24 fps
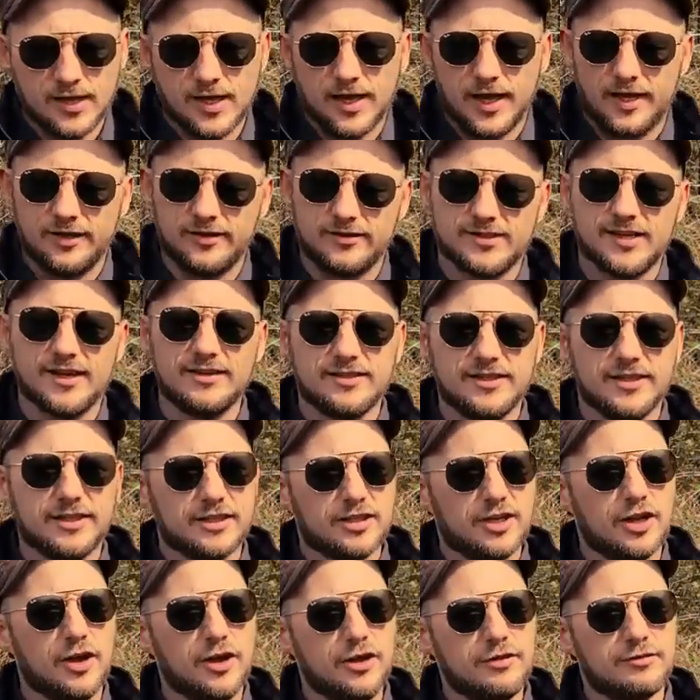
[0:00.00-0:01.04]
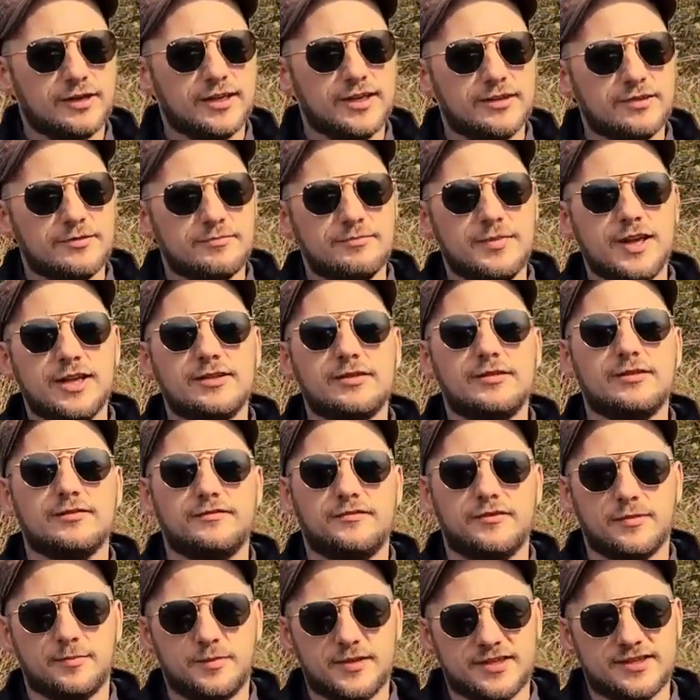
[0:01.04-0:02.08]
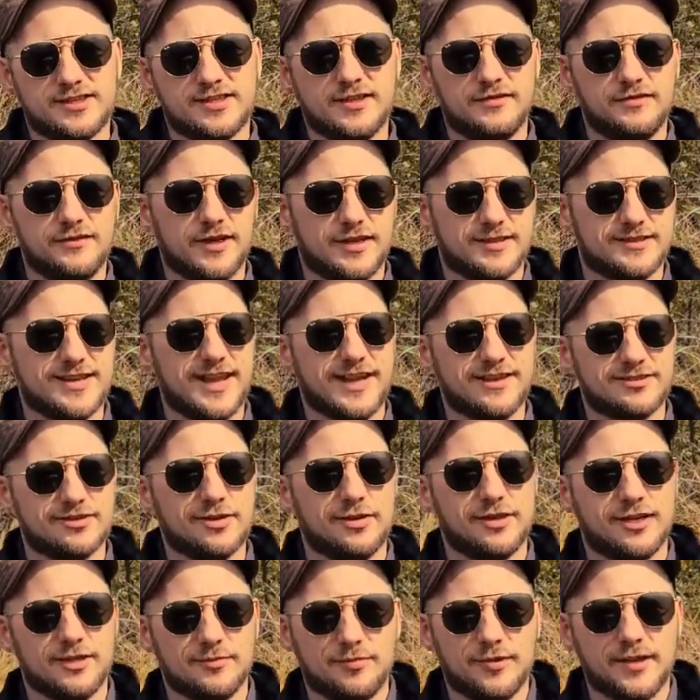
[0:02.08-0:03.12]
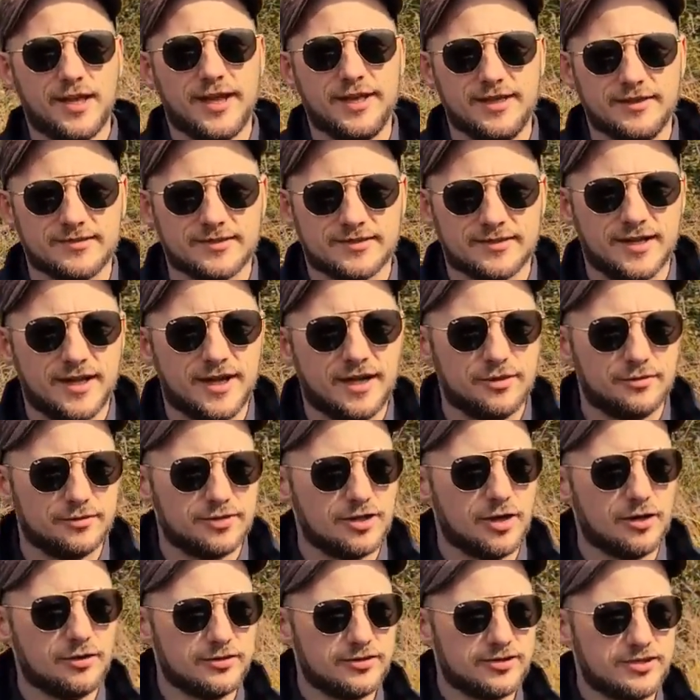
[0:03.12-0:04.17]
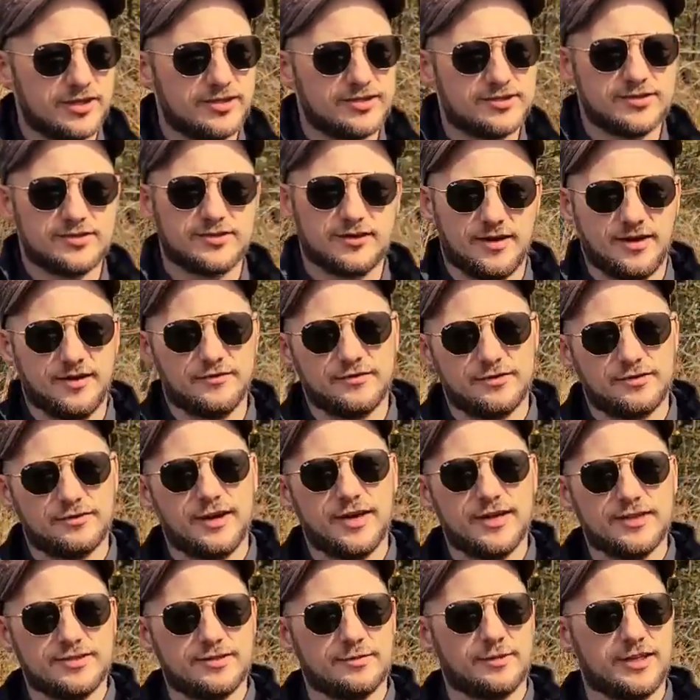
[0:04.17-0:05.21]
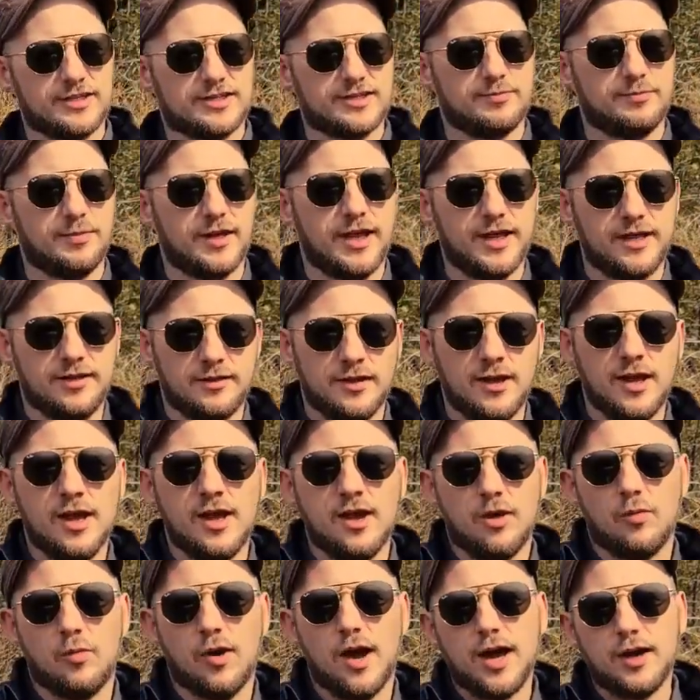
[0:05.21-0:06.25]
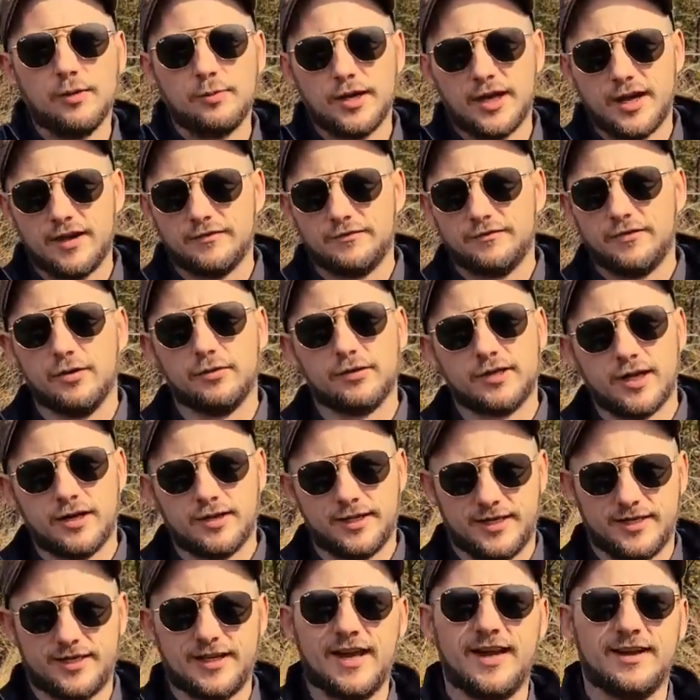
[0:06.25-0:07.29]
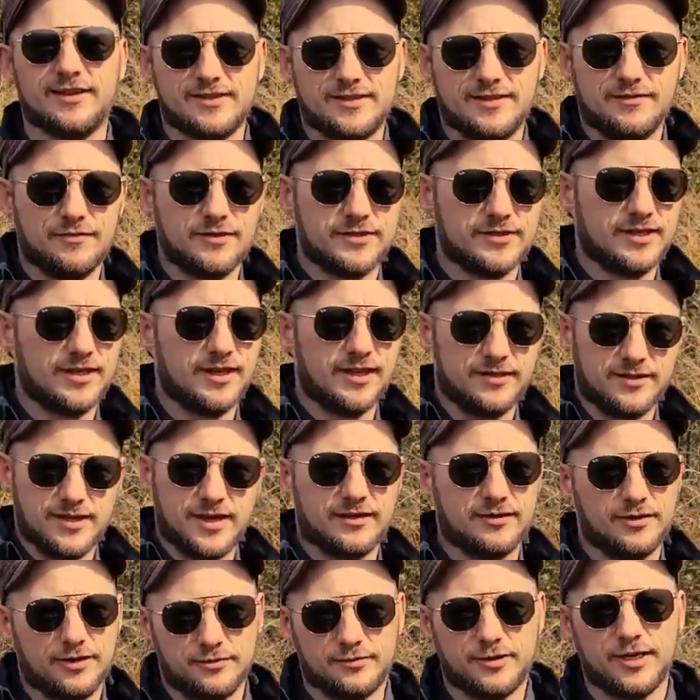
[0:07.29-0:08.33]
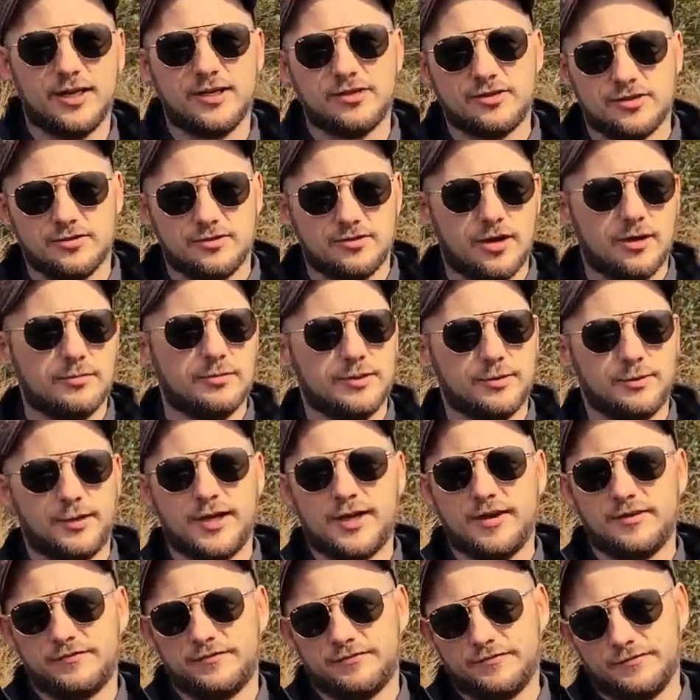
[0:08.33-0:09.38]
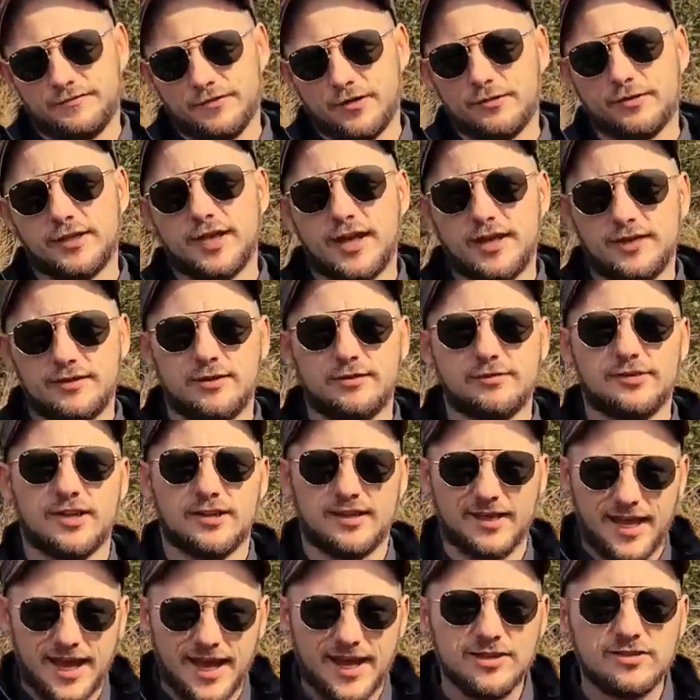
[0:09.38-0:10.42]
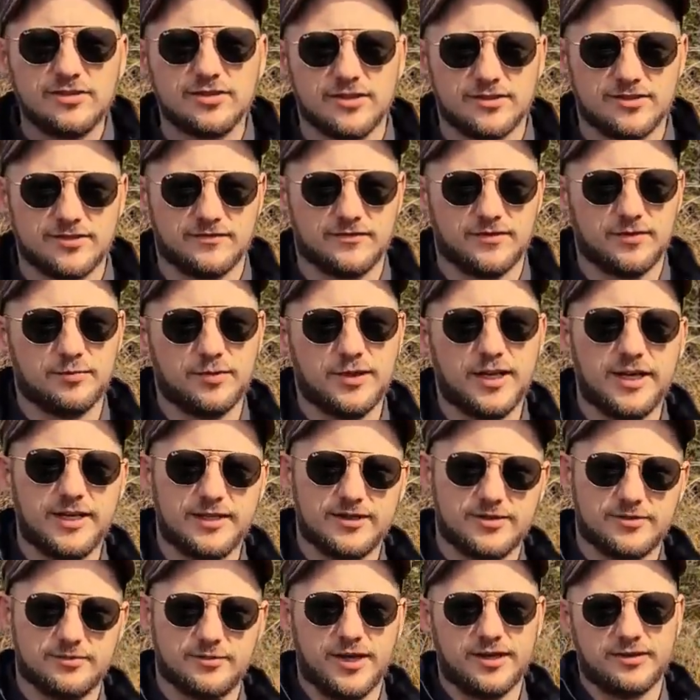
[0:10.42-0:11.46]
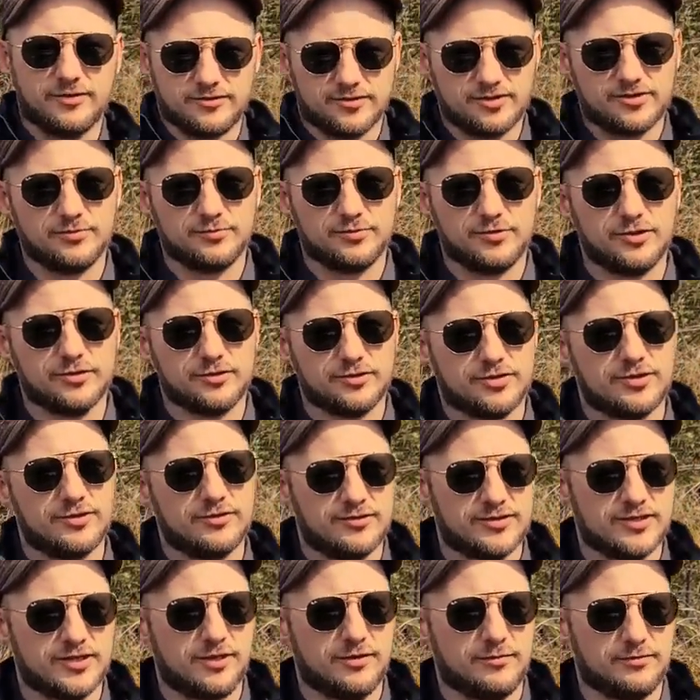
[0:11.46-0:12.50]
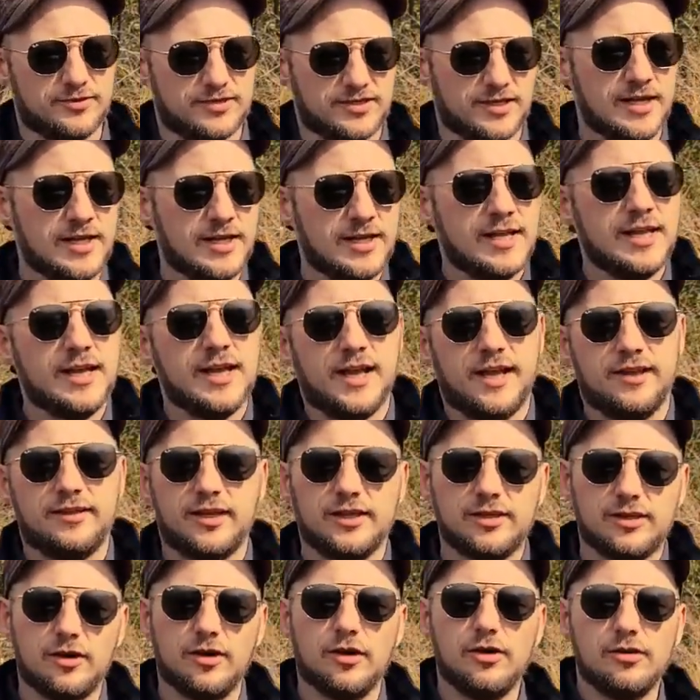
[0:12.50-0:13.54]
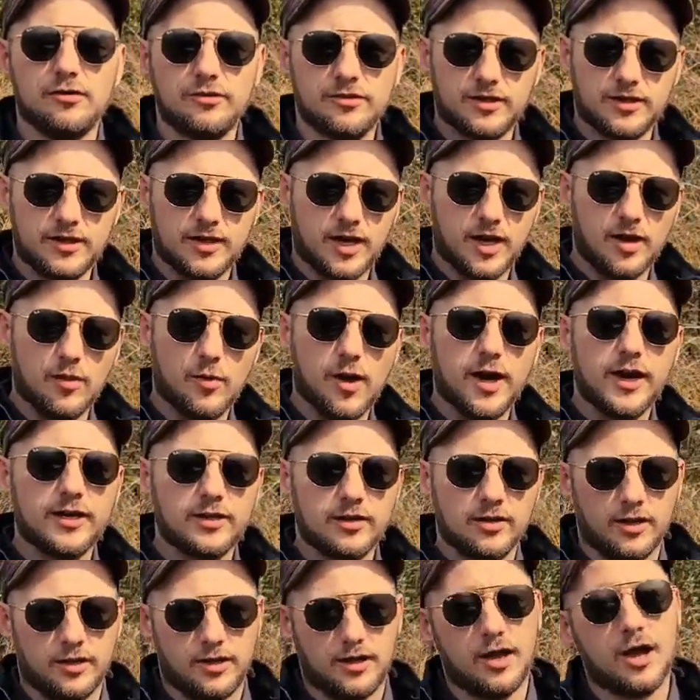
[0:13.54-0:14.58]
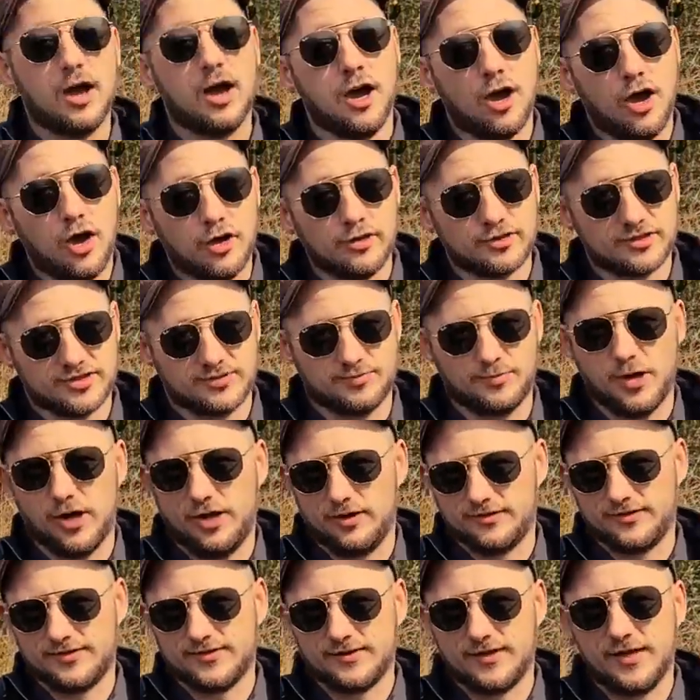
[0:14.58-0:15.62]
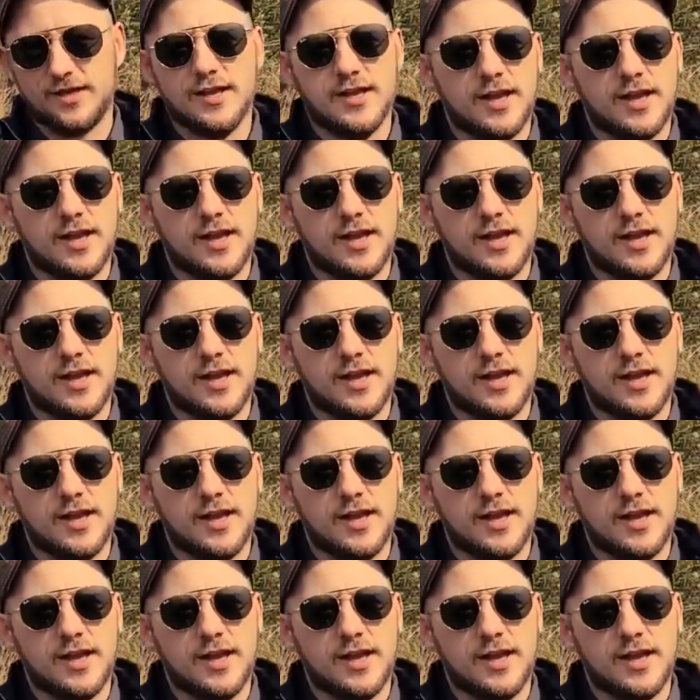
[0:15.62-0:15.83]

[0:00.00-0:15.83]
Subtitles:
And it's actually occurring in the middle of the Pacific tectonic plate. Now, geologists have tried to explain why we have volcanic activity at that location. Normally we have volcanoes at the edges of the plates where there's subduction zones. And they call the Hawaiian a hotspot.